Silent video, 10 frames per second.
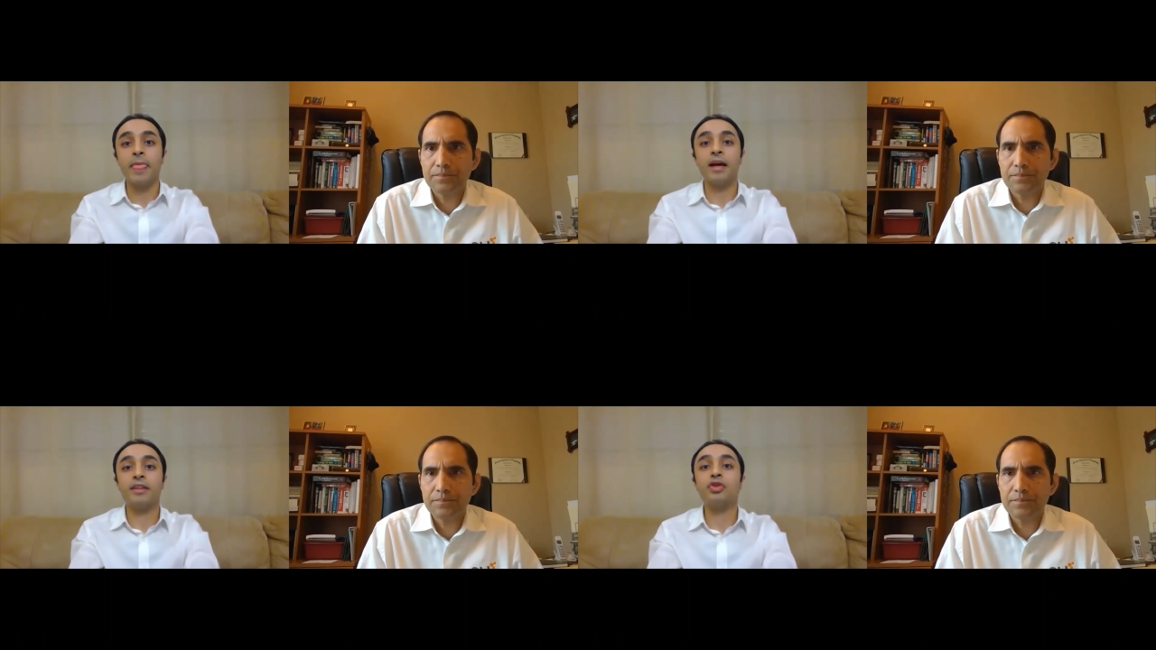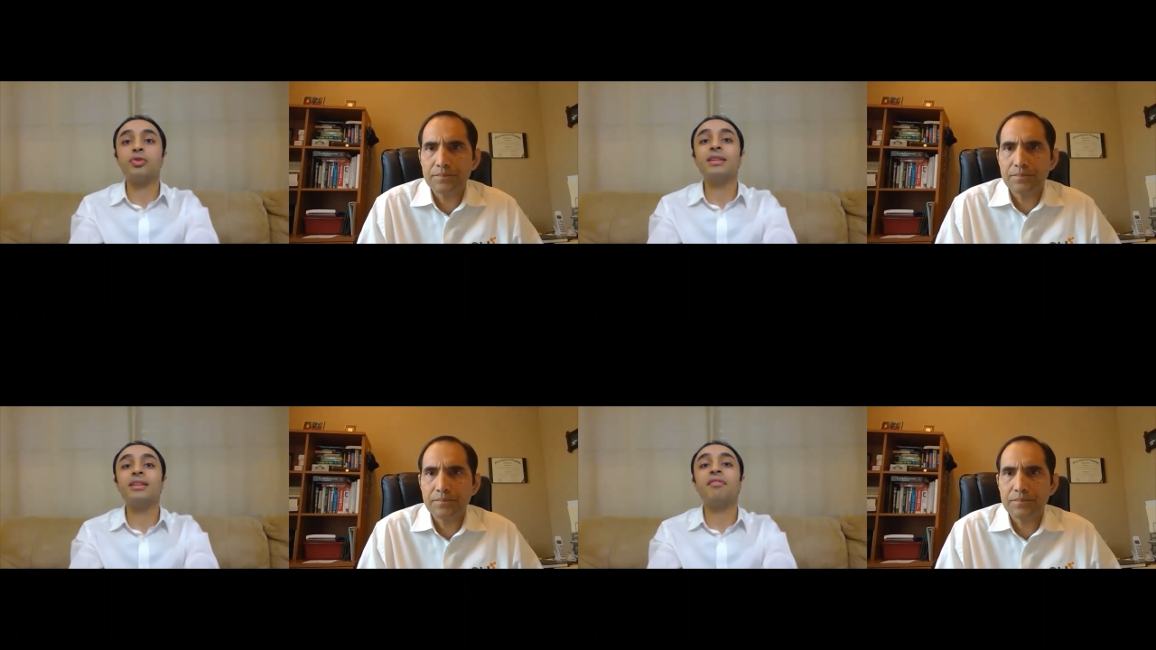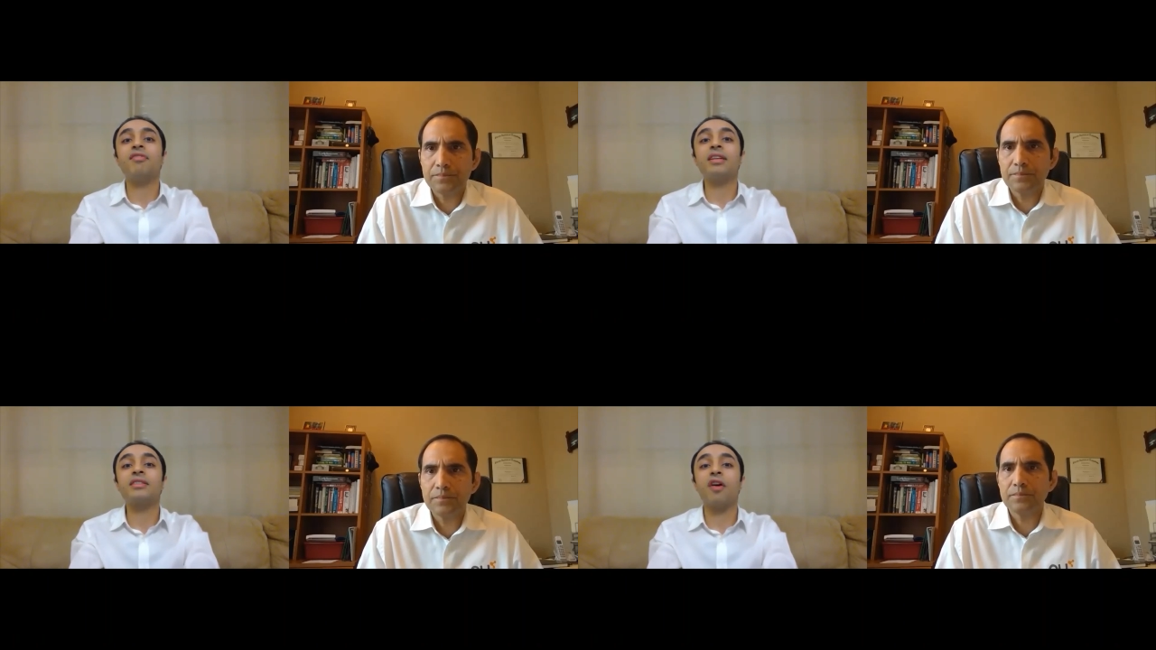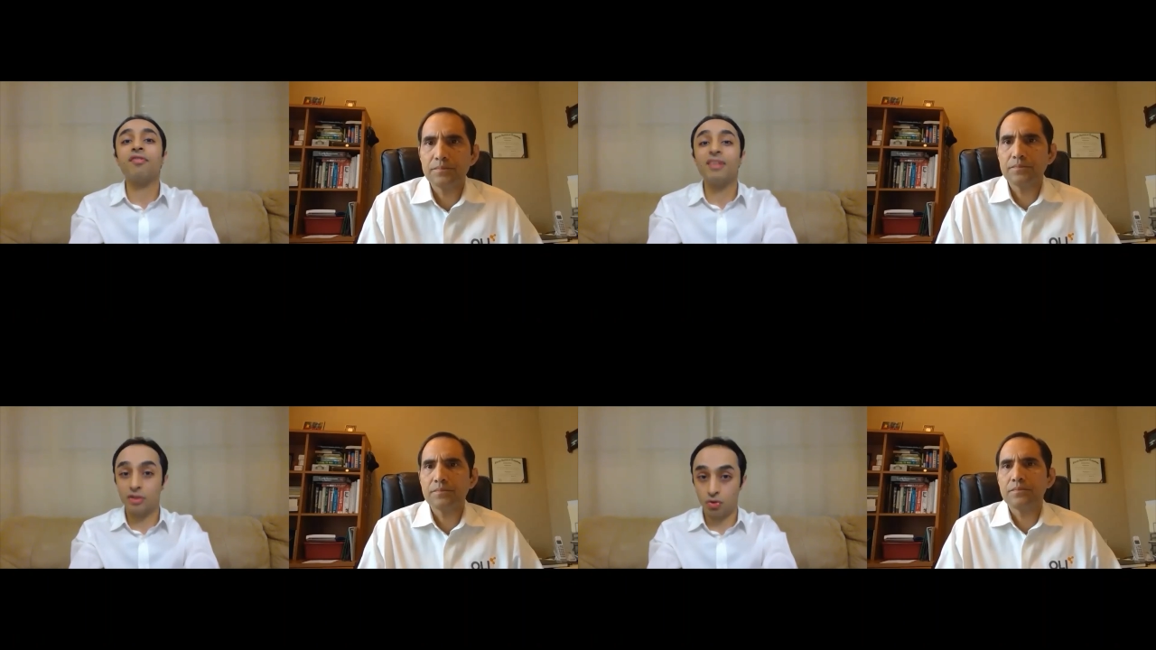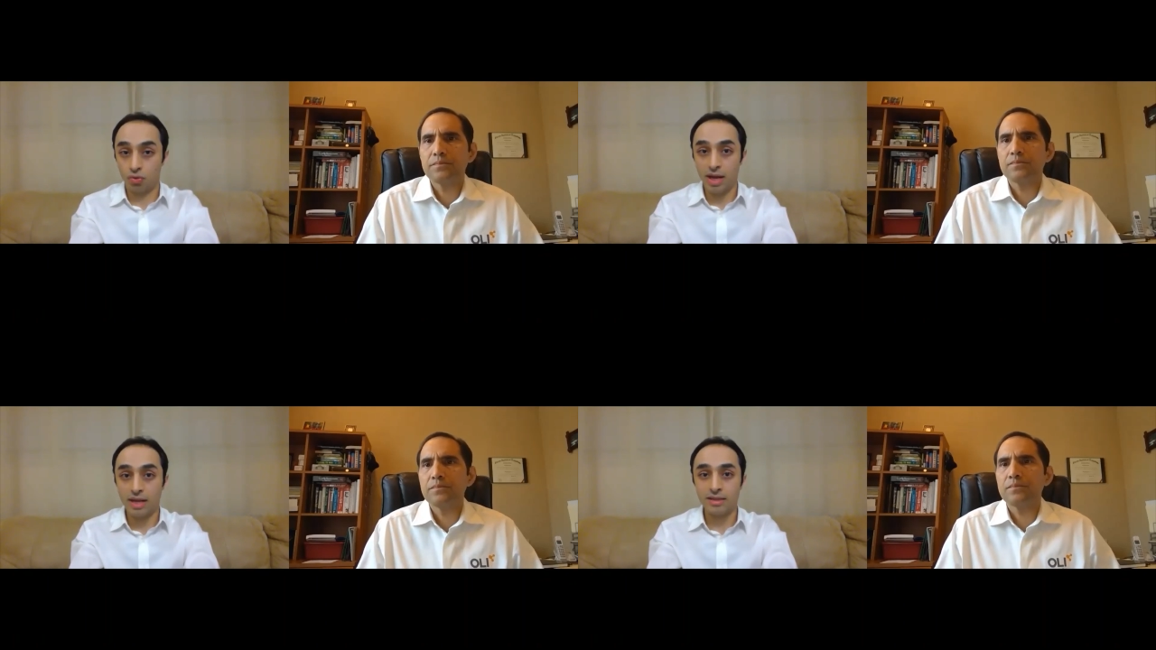Speaker 1: uh treat the effects of
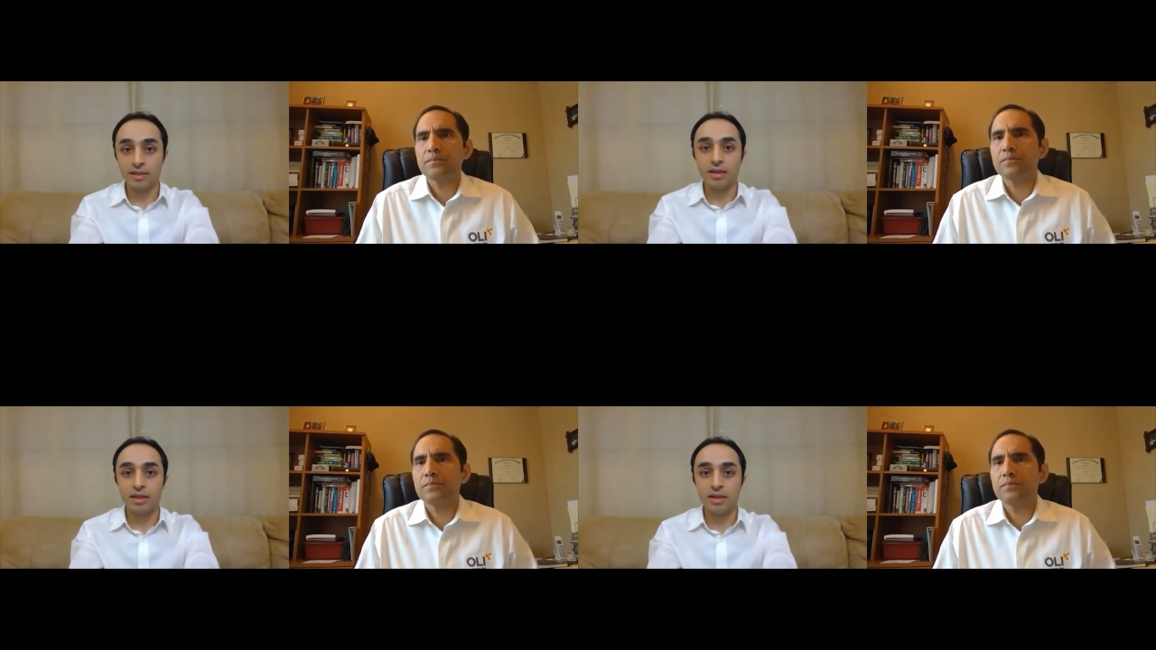stress